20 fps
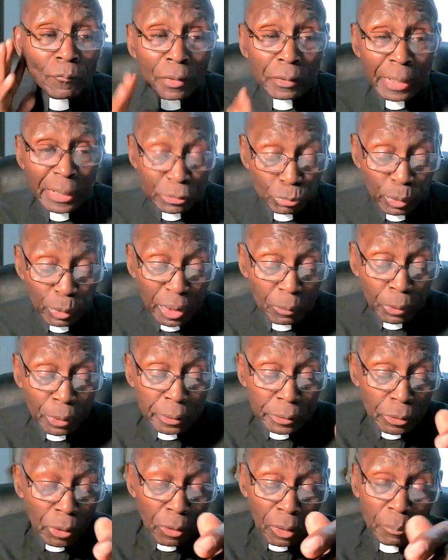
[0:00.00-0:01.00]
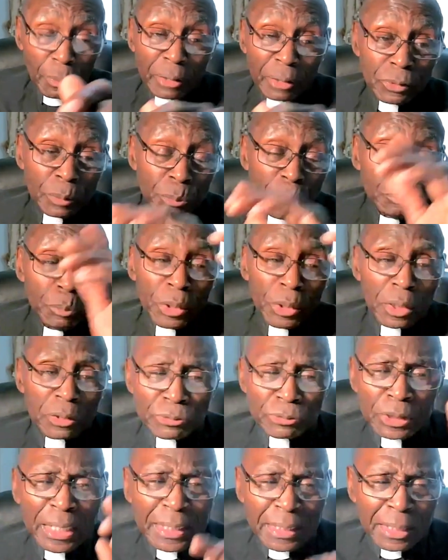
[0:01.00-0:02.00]
That's what I want to talk about from the book
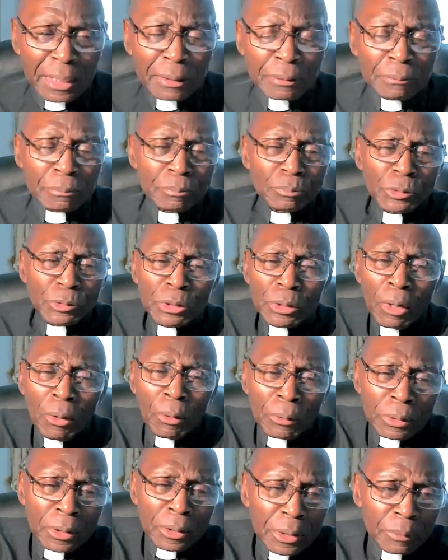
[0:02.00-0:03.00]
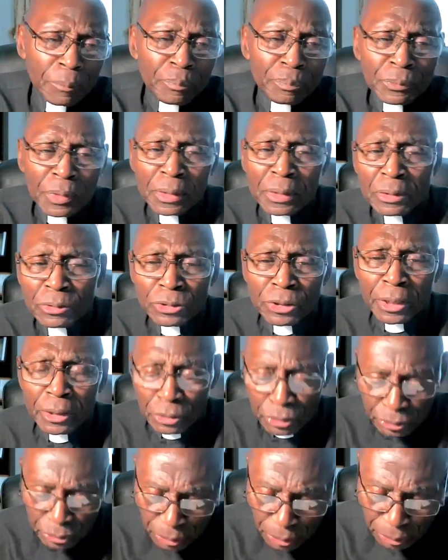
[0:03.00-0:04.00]
of Gideon. You know, the
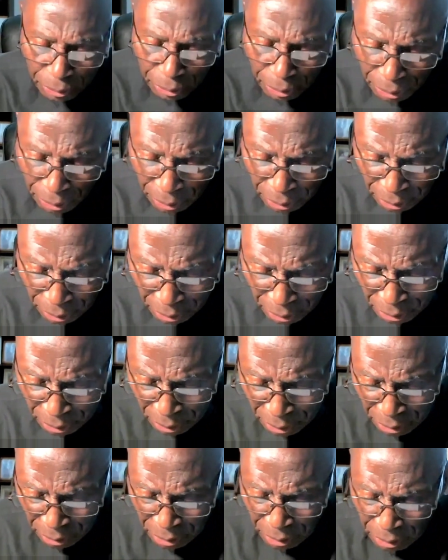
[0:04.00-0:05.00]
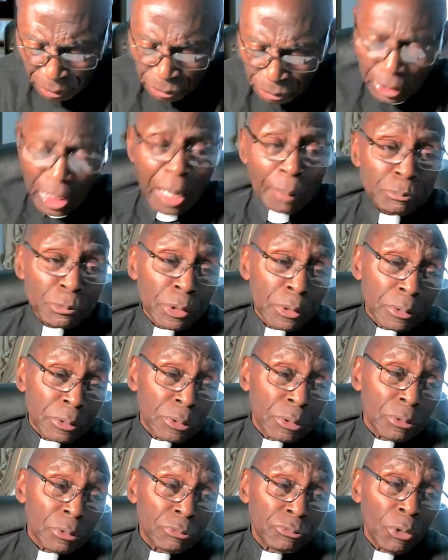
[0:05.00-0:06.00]
sixth chapter.
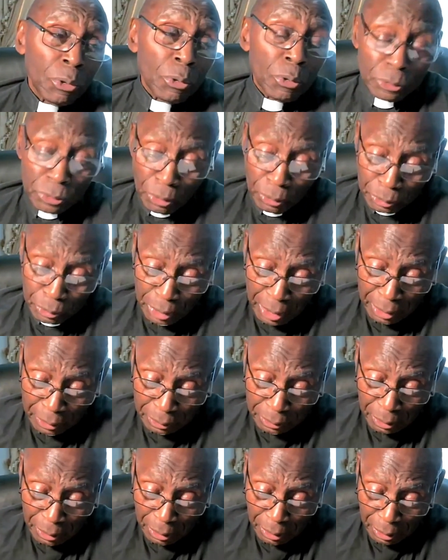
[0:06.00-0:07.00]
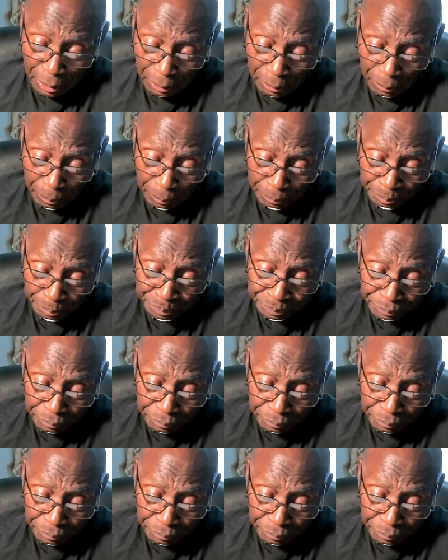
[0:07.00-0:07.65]
You focus on that, and